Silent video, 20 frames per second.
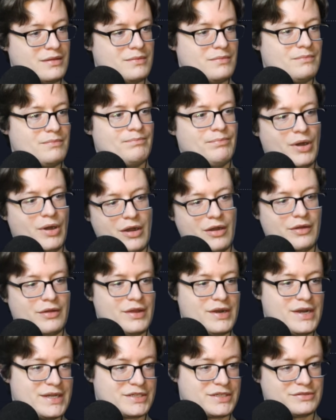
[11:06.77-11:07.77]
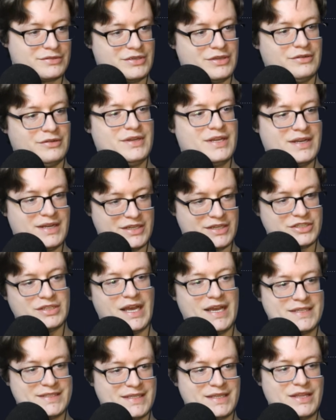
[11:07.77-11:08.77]
bar
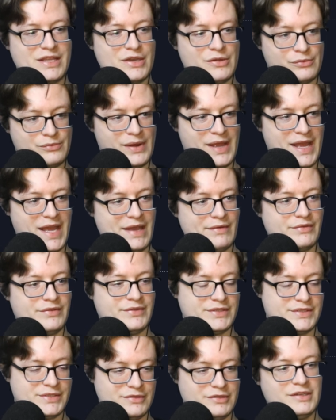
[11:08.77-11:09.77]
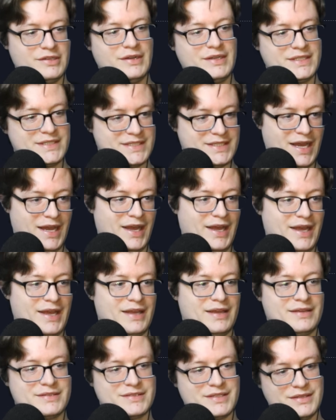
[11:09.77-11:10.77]
initializing the array of a certain
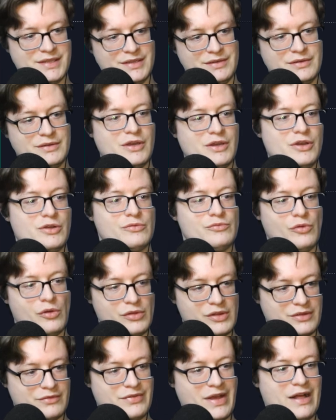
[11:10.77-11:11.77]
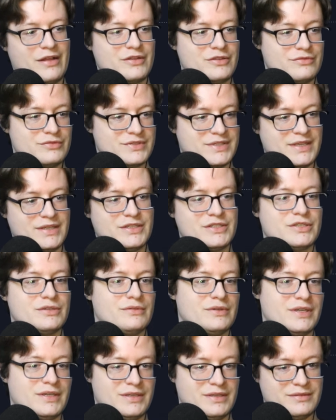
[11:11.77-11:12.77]
size and then rolling values into
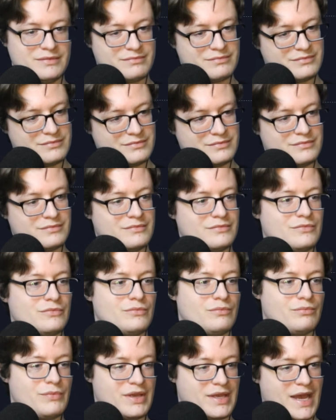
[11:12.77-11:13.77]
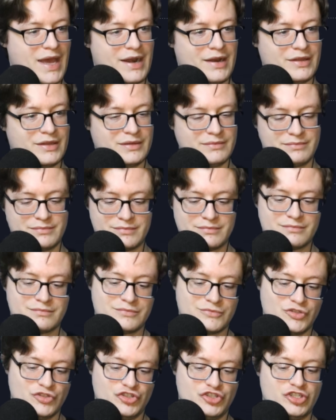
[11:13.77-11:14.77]
it. We kind of
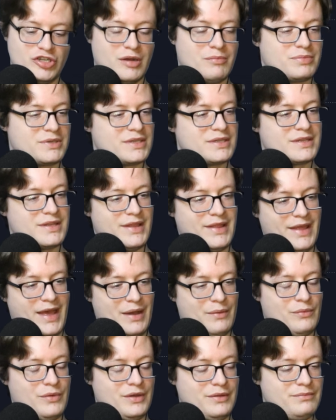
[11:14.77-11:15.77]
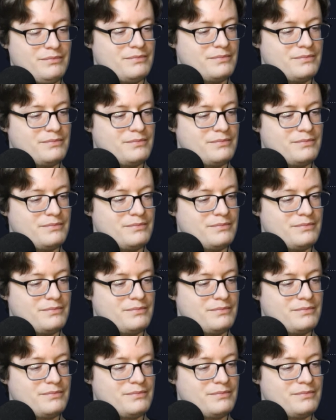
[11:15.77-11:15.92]
jumped to that one.